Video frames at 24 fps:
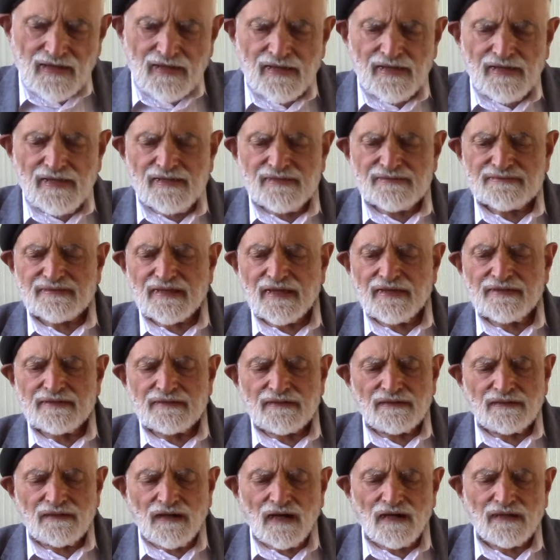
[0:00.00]
is a
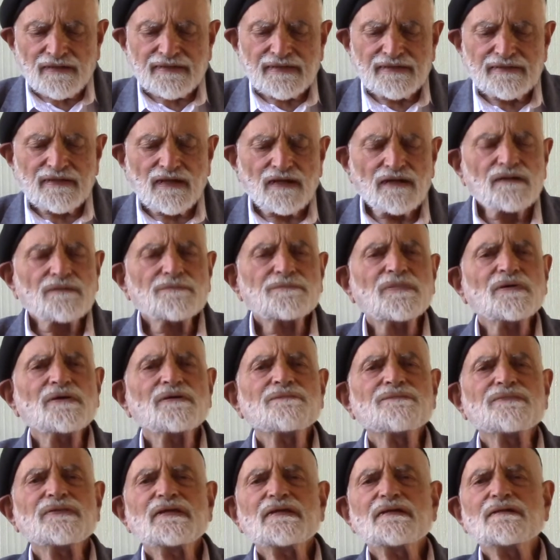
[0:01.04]
clogging up
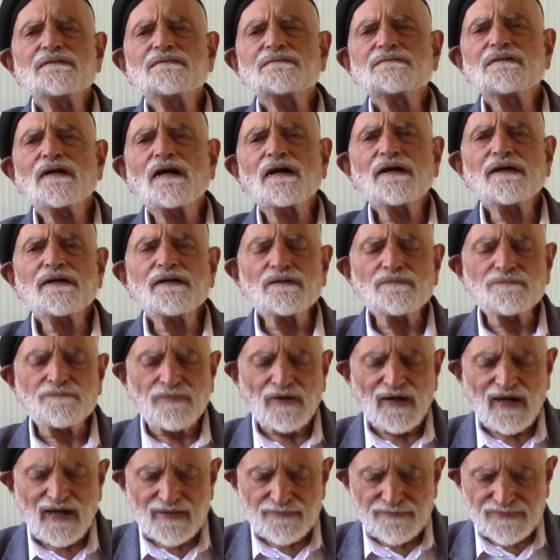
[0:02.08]
of the entire
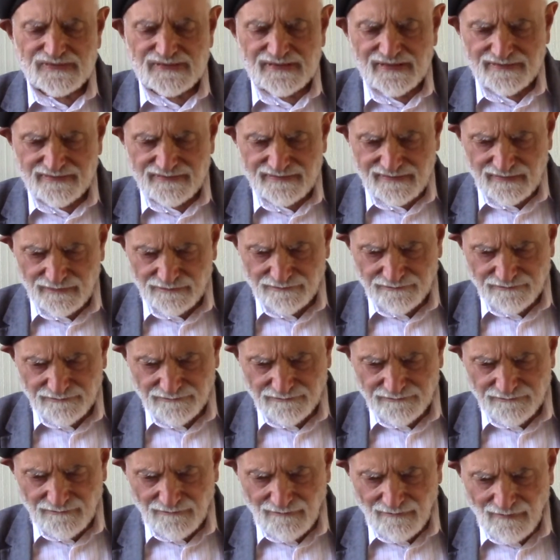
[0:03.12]
pipe system
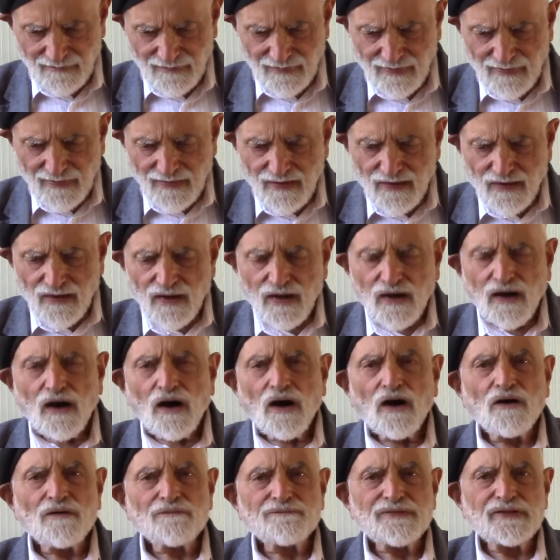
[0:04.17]

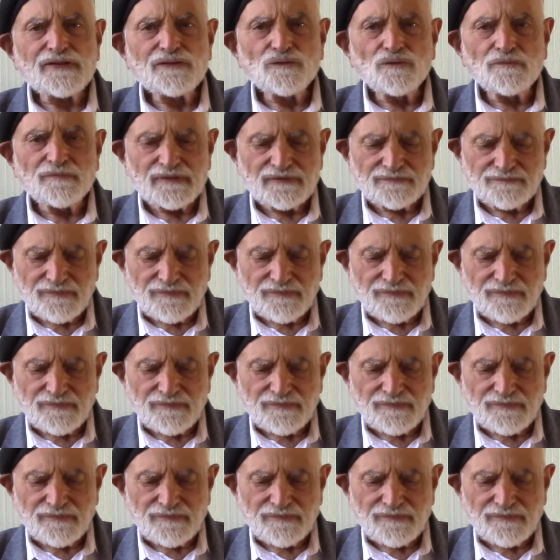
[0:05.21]
of the human